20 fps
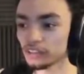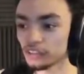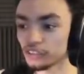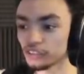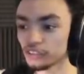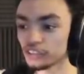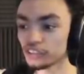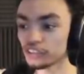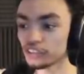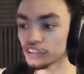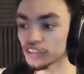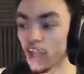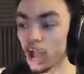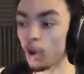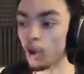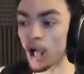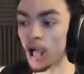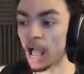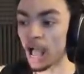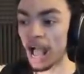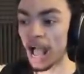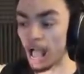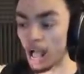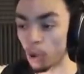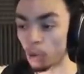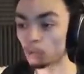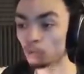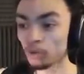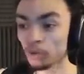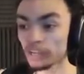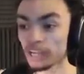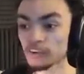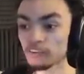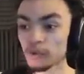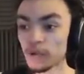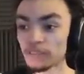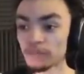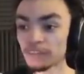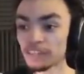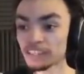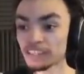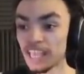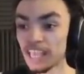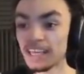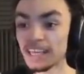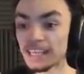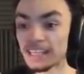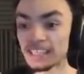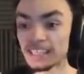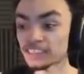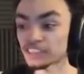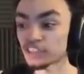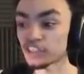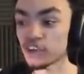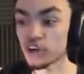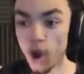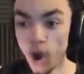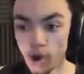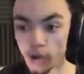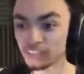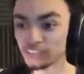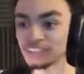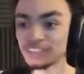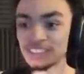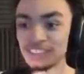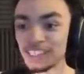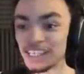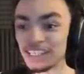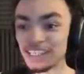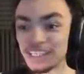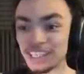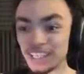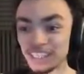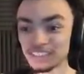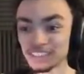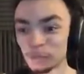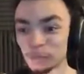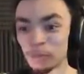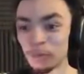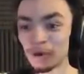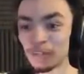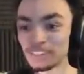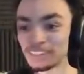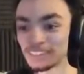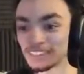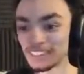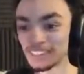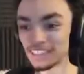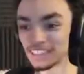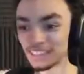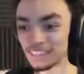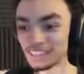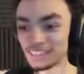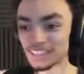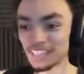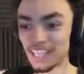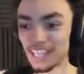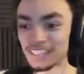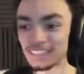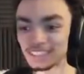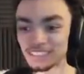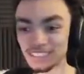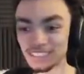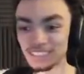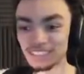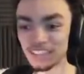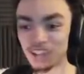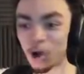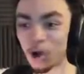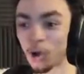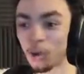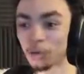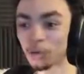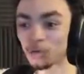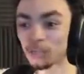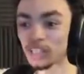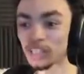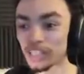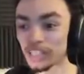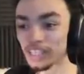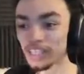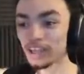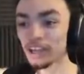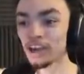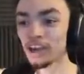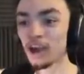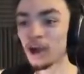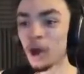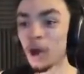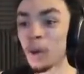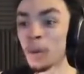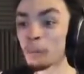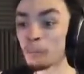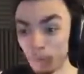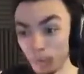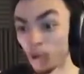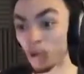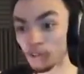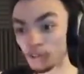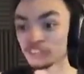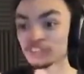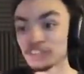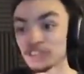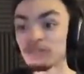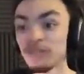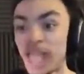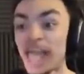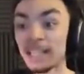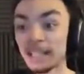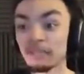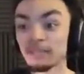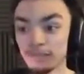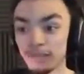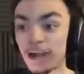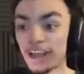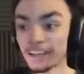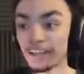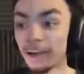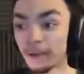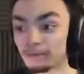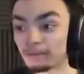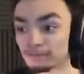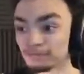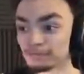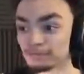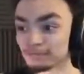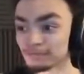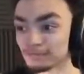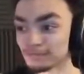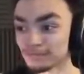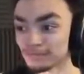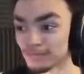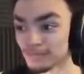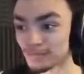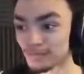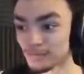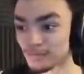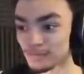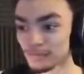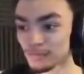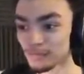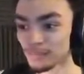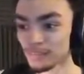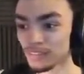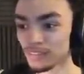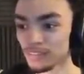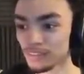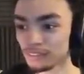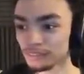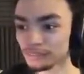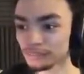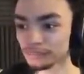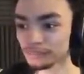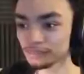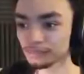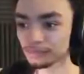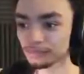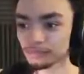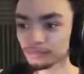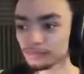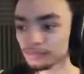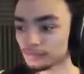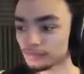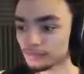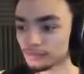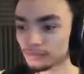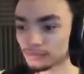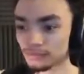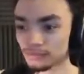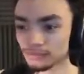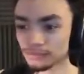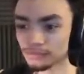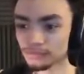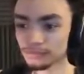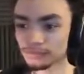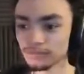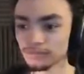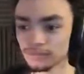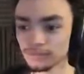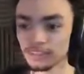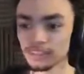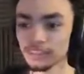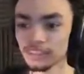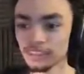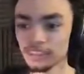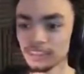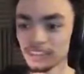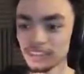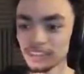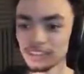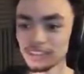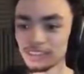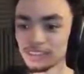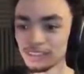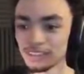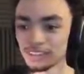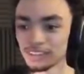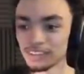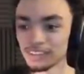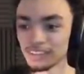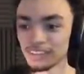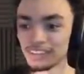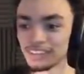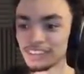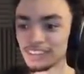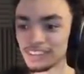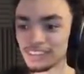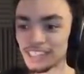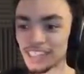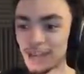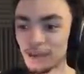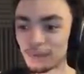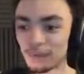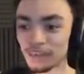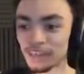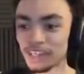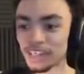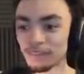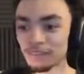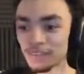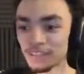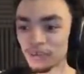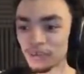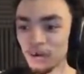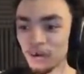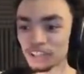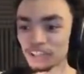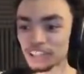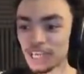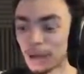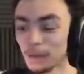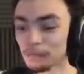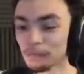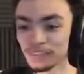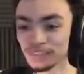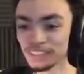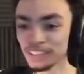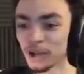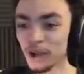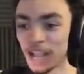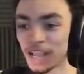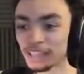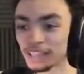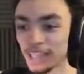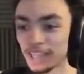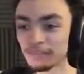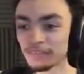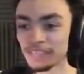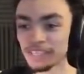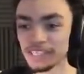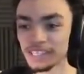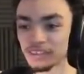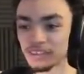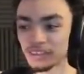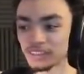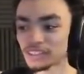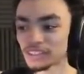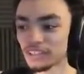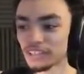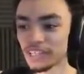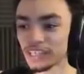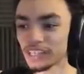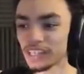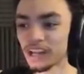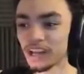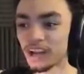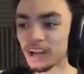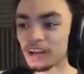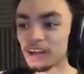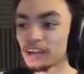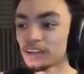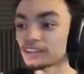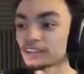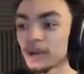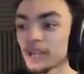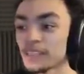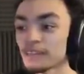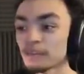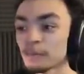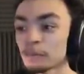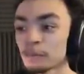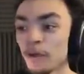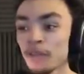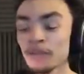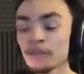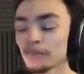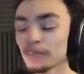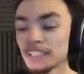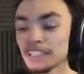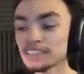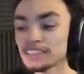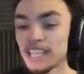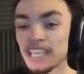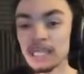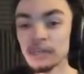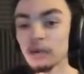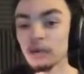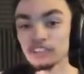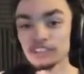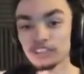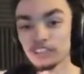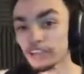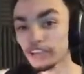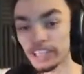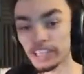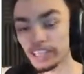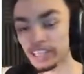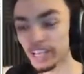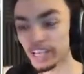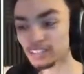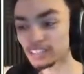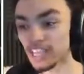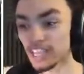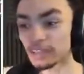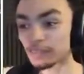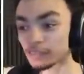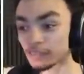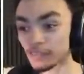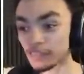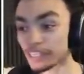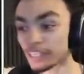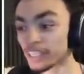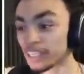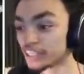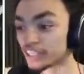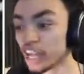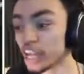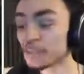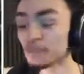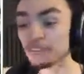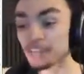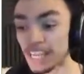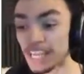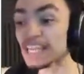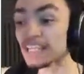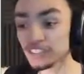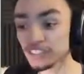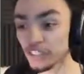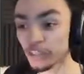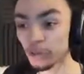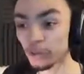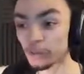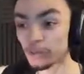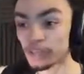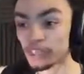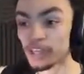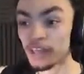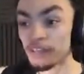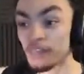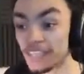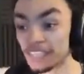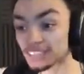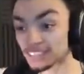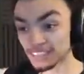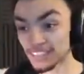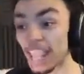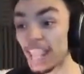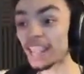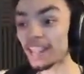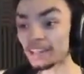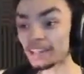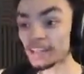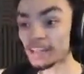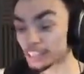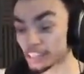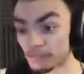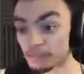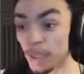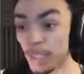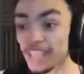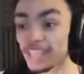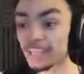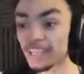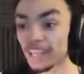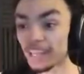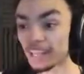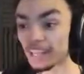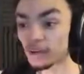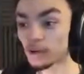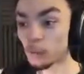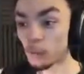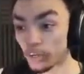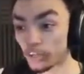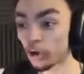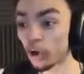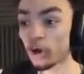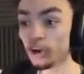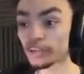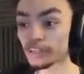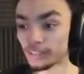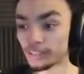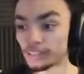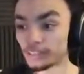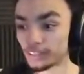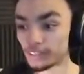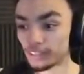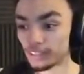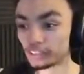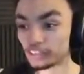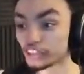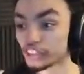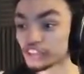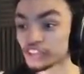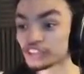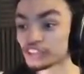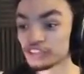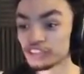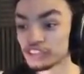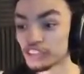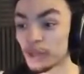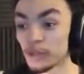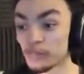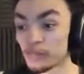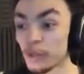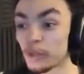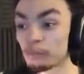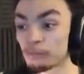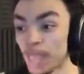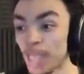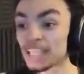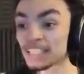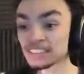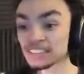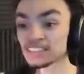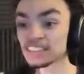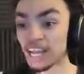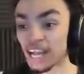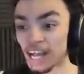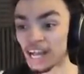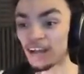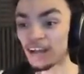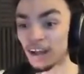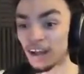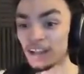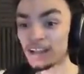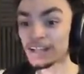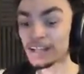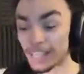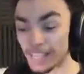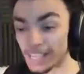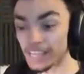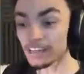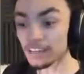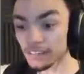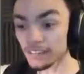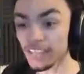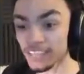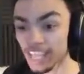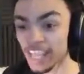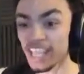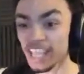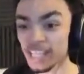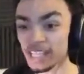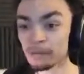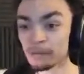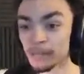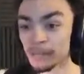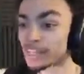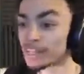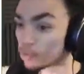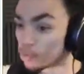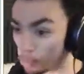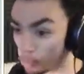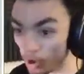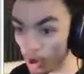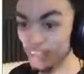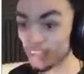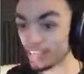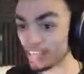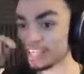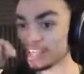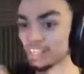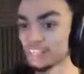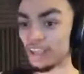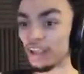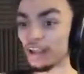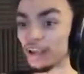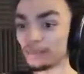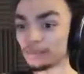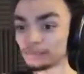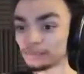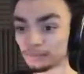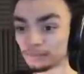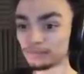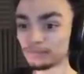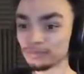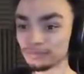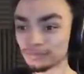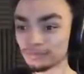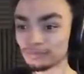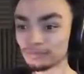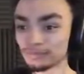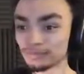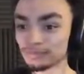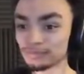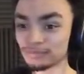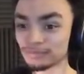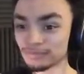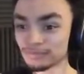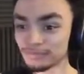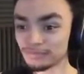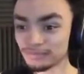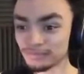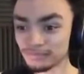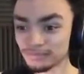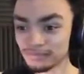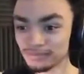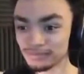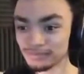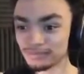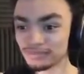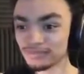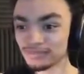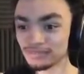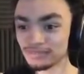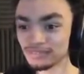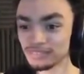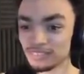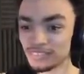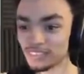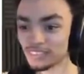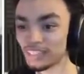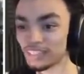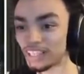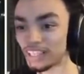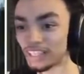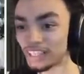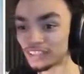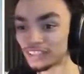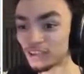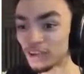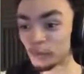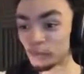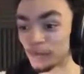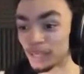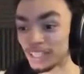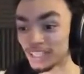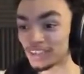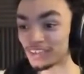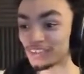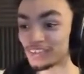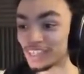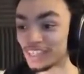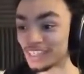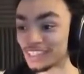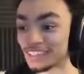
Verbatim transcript: You just know how long I've waited for this, and it is not disappointed in the slightest. Holy balls of hellfire. And also, after we finish this, we're probably going to give it a big wash, make it look shiny and clean. Yeah, we're going to give it a wash. Um, you know, I don't even need another circuit car. Don't even bother releasing any more circuit cars, Ivory. You don't even need to. This is it. You've made Where are we it. Gonna wash we're it? done. Just the, the best car in the game right here. And where are we going to wash it? In your bakery.